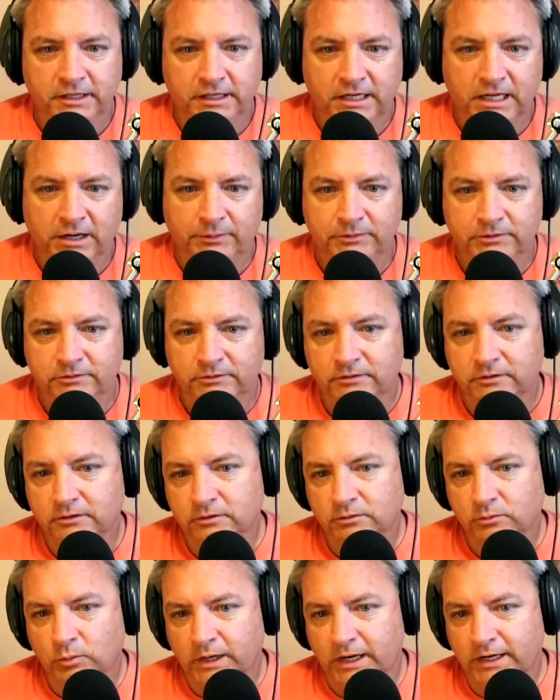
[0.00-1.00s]
and I would
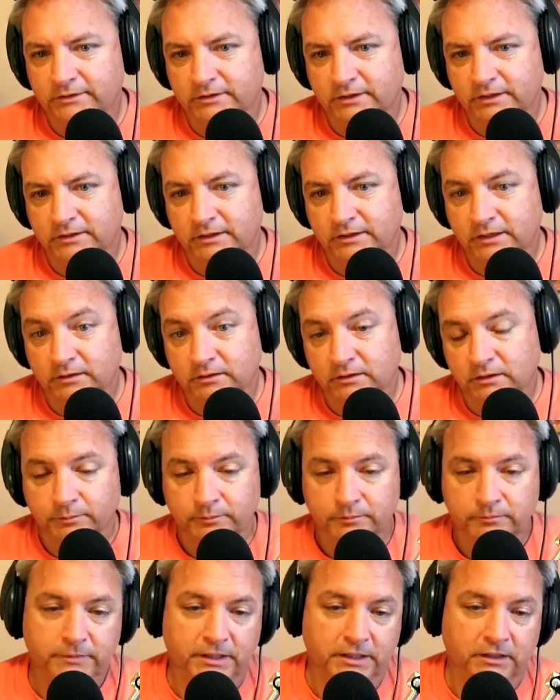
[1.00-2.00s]
still watch it and
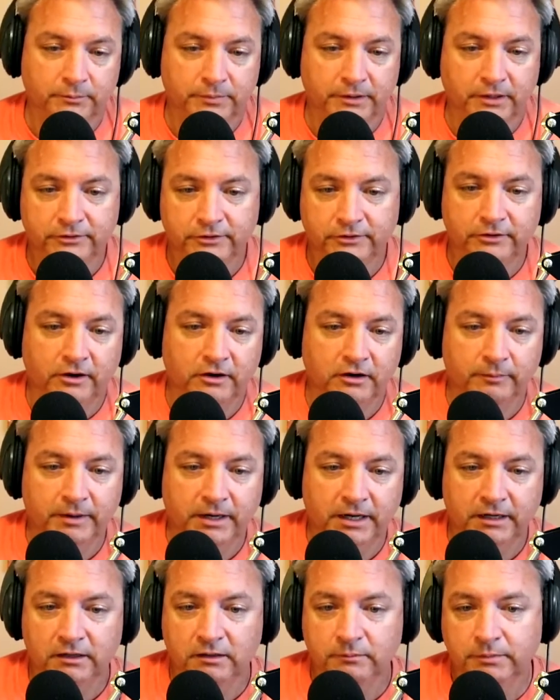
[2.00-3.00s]
be compelled to talk
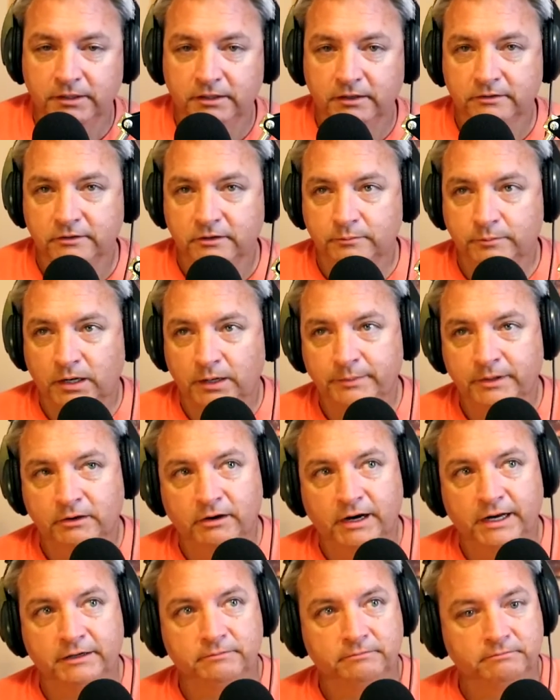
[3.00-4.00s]
about it because it's probably
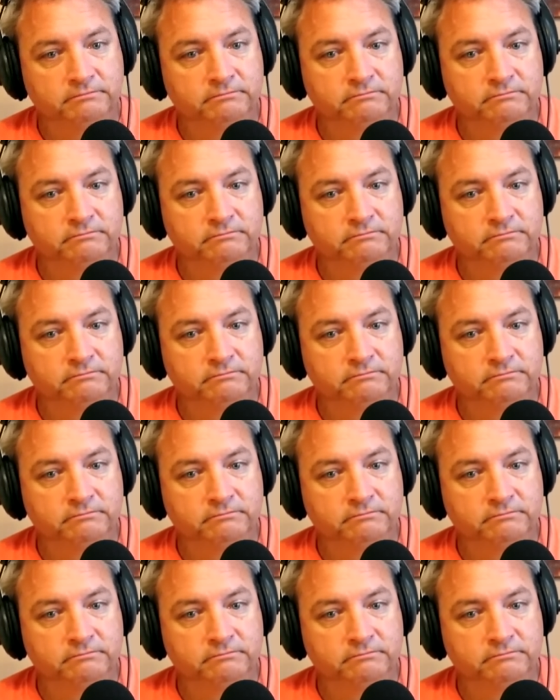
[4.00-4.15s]
great